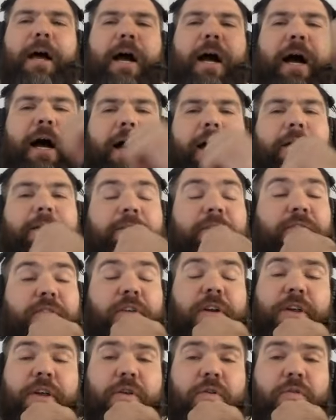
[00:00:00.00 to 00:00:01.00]
I, it's a
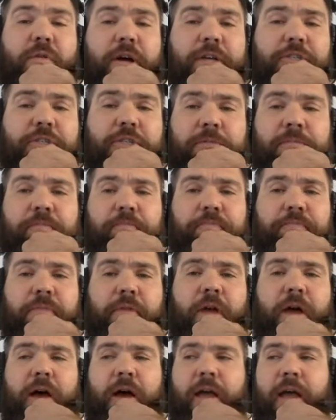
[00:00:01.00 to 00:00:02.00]
very good question
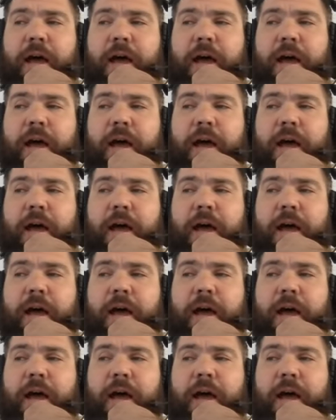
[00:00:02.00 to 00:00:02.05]
i,